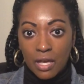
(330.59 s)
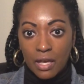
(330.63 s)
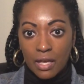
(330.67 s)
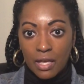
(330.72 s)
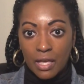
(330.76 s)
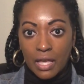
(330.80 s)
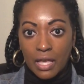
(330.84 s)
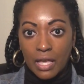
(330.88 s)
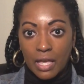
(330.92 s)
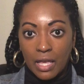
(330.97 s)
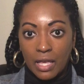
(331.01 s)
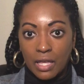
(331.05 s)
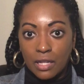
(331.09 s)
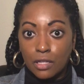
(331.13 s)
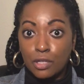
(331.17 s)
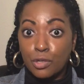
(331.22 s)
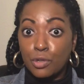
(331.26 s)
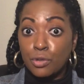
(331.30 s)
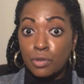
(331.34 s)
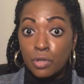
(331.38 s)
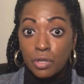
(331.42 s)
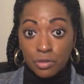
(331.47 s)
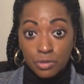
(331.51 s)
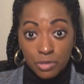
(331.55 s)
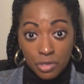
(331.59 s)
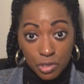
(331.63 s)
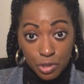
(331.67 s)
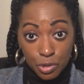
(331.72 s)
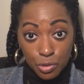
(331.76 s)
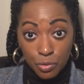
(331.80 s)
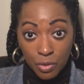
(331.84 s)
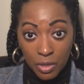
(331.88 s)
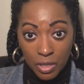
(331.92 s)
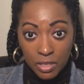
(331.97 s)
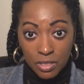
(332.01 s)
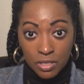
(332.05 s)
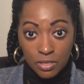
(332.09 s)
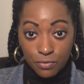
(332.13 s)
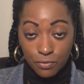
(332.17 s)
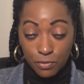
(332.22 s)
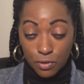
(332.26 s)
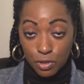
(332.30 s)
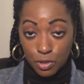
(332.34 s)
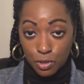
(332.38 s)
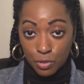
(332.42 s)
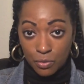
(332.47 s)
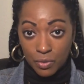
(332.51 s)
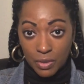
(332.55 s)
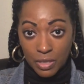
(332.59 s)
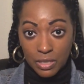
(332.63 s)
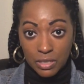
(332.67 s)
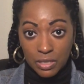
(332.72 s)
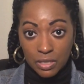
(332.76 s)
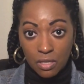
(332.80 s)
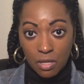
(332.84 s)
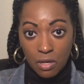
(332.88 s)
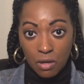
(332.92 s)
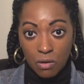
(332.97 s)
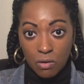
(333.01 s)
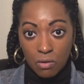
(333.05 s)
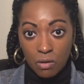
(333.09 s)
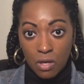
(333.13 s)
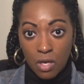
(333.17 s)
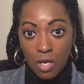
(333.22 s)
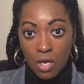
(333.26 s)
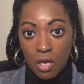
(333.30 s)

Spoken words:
and kudos to us for doing so.